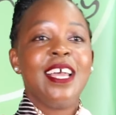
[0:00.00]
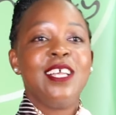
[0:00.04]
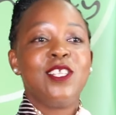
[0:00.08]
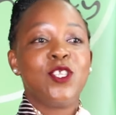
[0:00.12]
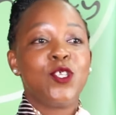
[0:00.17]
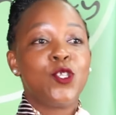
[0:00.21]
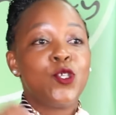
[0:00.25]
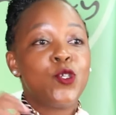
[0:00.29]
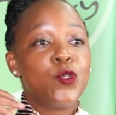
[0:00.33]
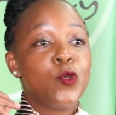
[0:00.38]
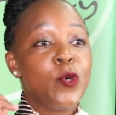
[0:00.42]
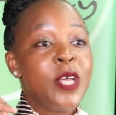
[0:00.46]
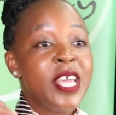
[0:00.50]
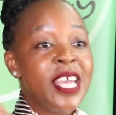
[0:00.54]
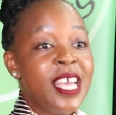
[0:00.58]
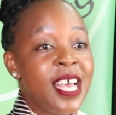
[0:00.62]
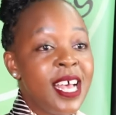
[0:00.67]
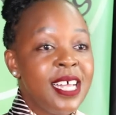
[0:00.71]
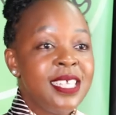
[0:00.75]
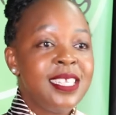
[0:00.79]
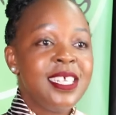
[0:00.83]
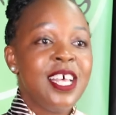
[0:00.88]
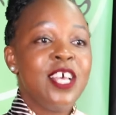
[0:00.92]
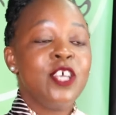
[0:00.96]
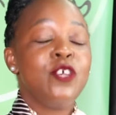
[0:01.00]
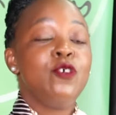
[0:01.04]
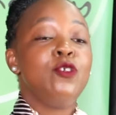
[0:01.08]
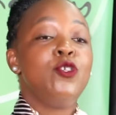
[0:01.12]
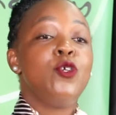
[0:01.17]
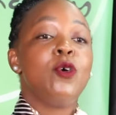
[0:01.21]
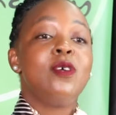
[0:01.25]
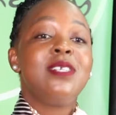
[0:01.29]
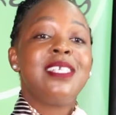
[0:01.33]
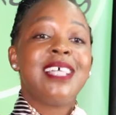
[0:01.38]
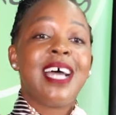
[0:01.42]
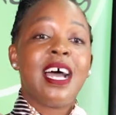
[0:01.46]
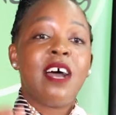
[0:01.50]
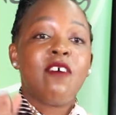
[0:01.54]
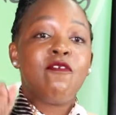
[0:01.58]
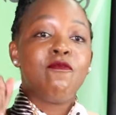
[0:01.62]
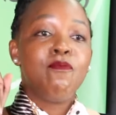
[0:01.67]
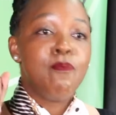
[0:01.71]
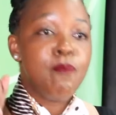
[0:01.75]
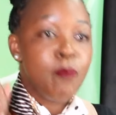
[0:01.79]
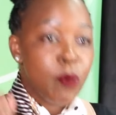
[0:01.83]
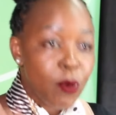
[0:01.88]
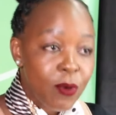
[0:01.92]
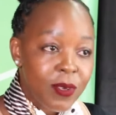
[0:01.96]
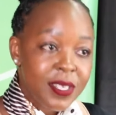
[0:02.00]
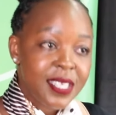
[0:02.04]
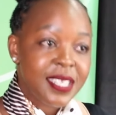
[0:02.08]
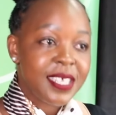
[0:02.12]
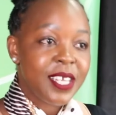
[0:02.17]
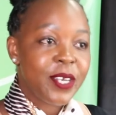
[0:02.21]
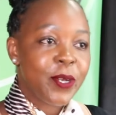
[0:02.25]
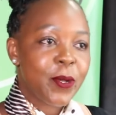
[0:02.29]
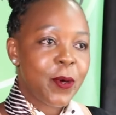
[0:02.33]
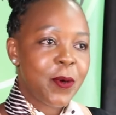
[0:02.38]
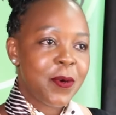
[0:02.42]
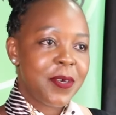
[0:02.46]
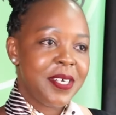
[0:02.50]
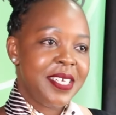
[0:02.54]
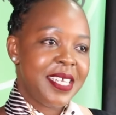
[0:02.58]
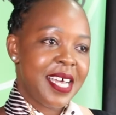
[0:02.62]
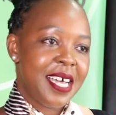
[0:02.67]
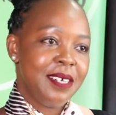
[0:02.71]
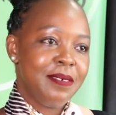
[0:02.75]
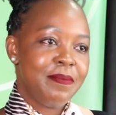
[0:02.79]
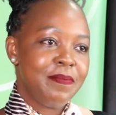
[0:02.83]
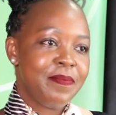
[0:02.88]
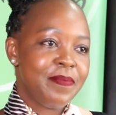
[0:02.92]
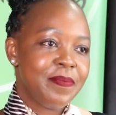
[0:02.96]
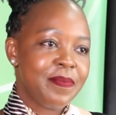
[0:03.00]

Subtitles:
it's 2 years, you don't have books in order.